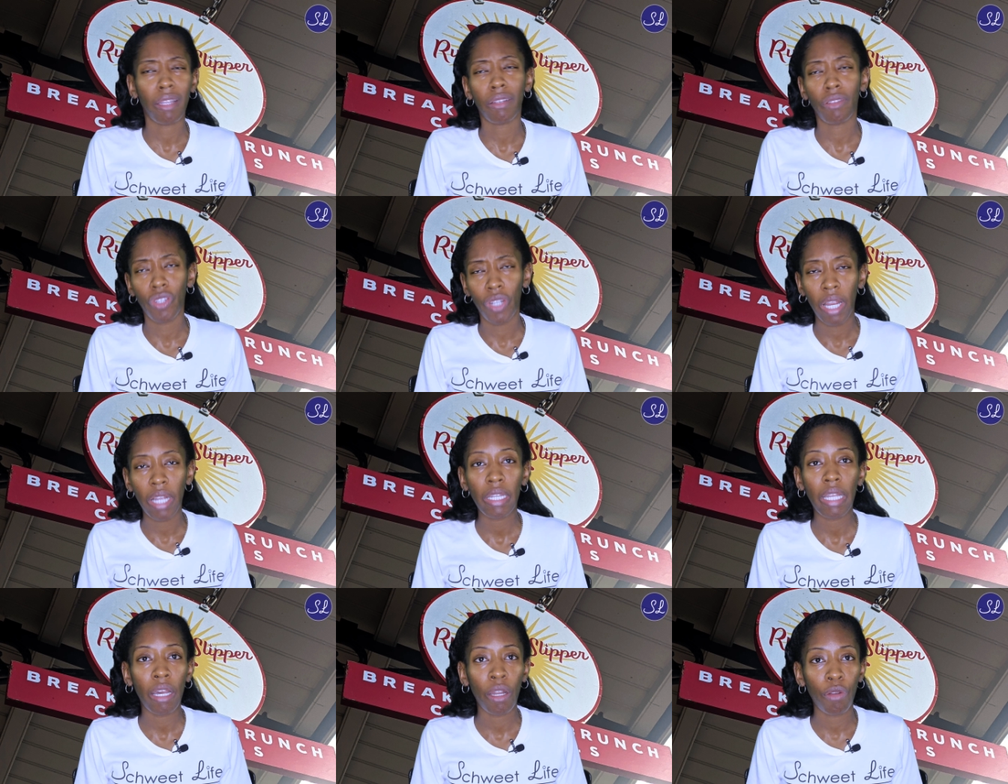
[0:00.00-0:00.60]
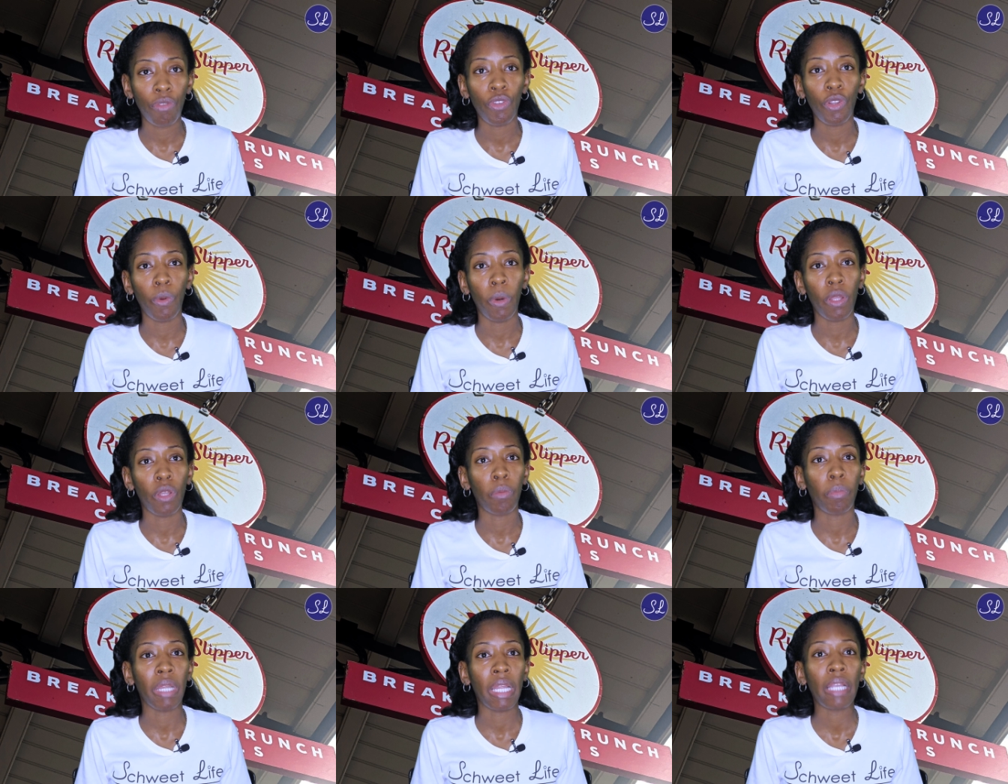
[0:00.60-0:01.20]
checked out a few
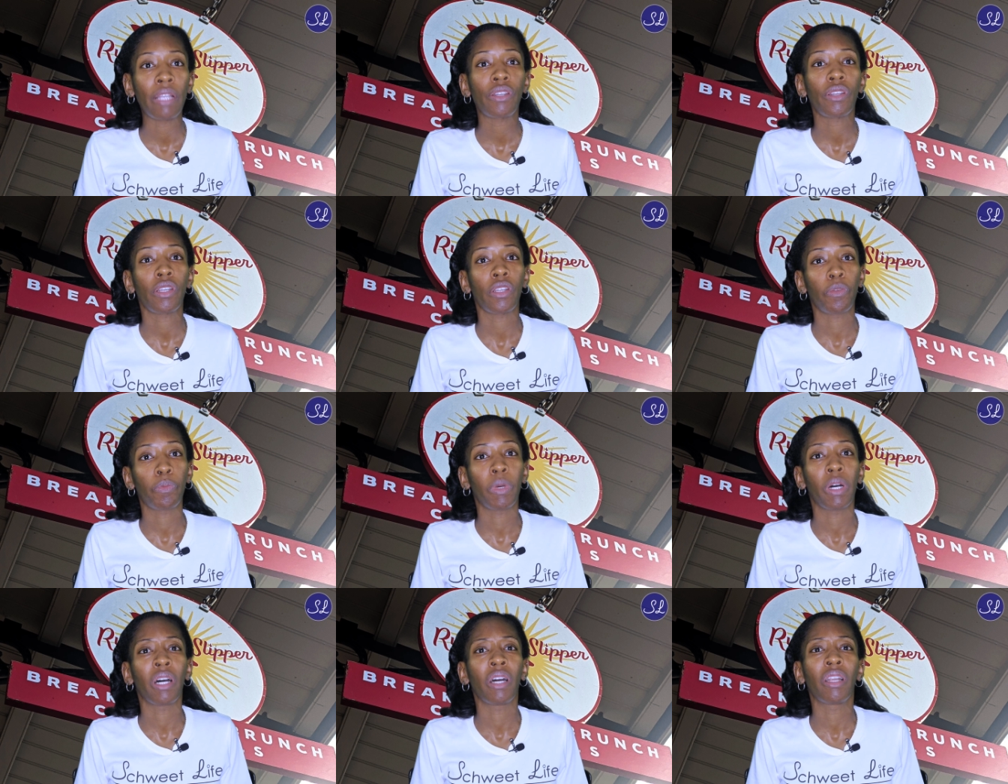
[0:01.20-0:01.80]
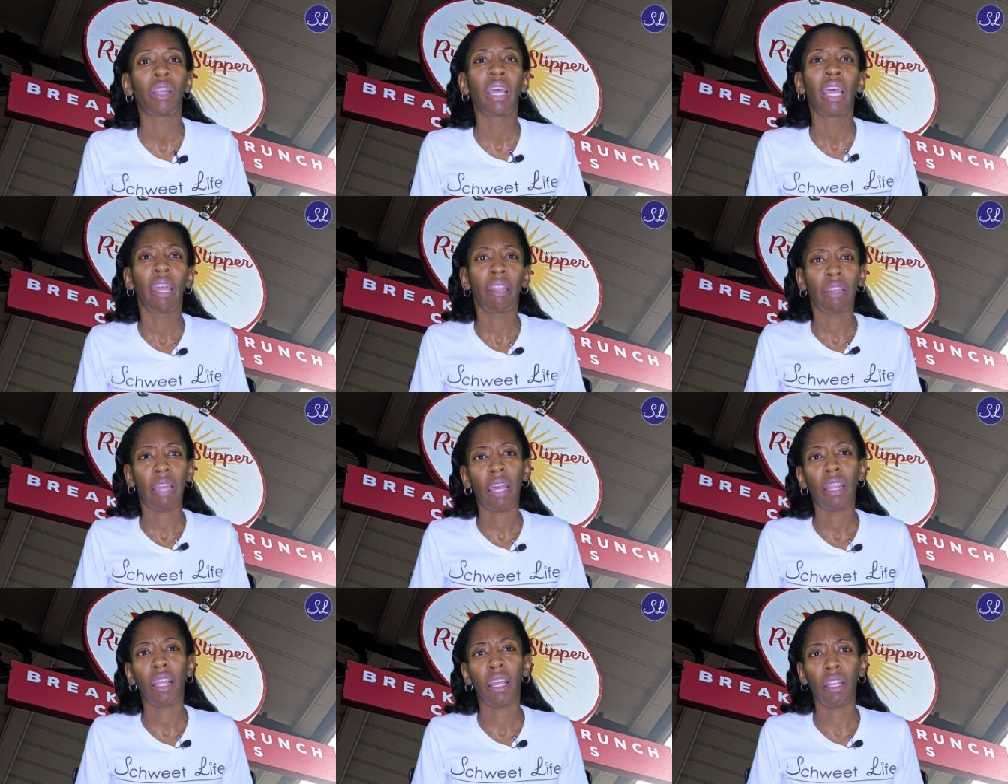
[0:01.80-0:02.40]
other places, but
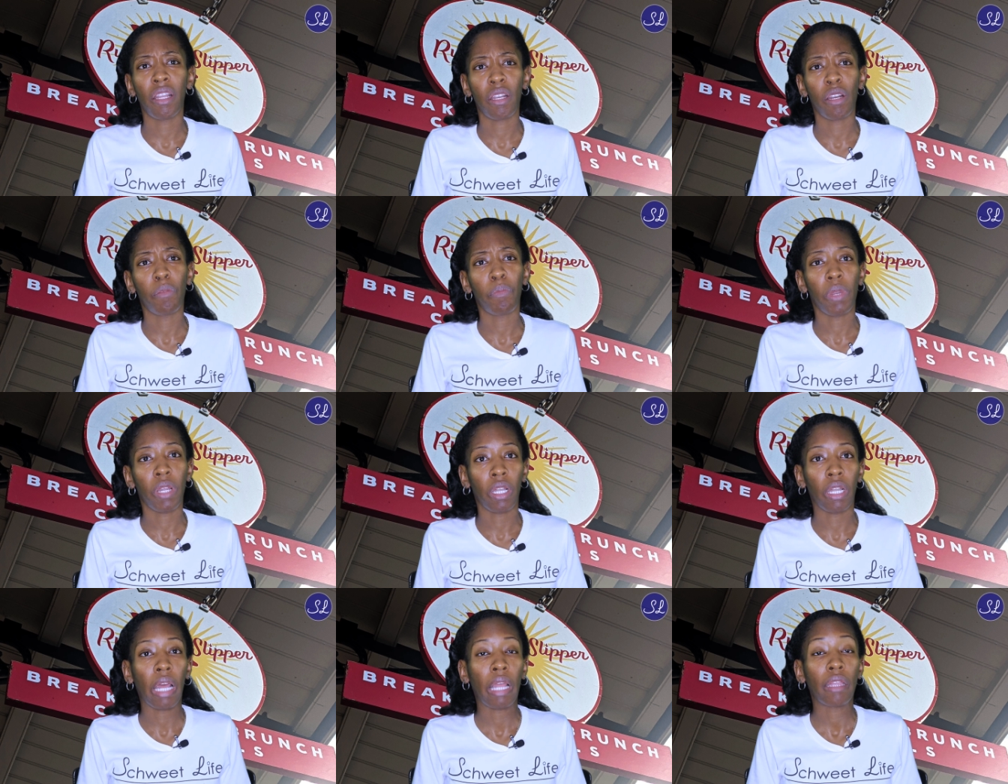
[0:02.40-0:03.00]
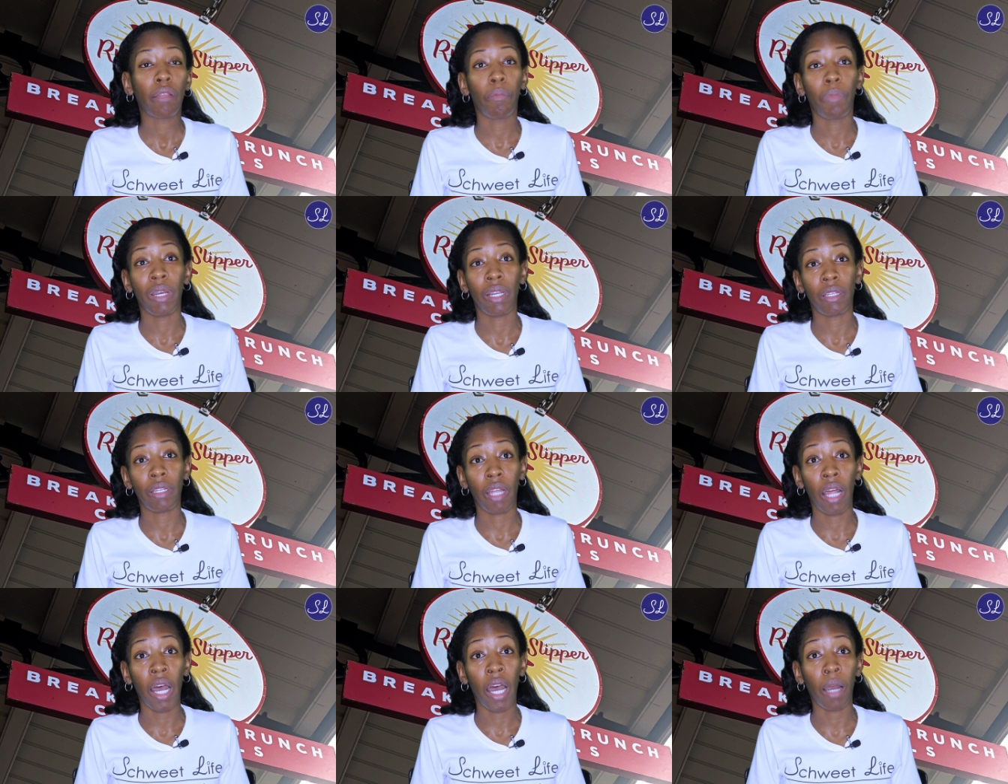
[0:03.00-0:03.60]
that ended up being the best
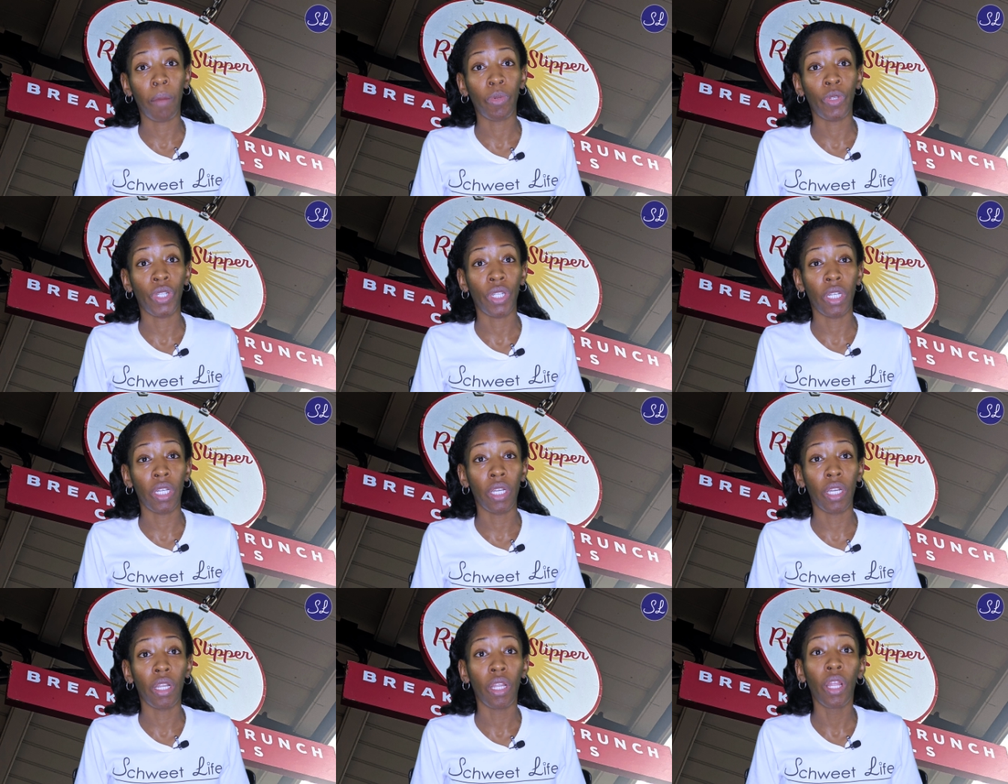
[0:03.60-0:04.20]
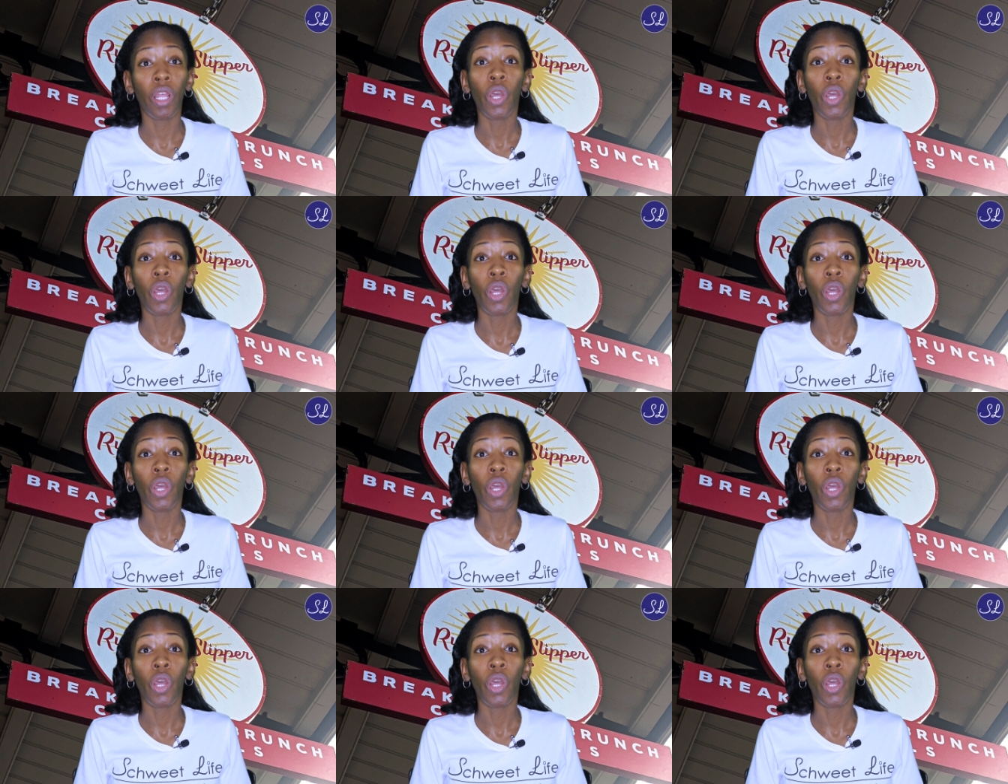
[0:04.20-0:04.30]
option.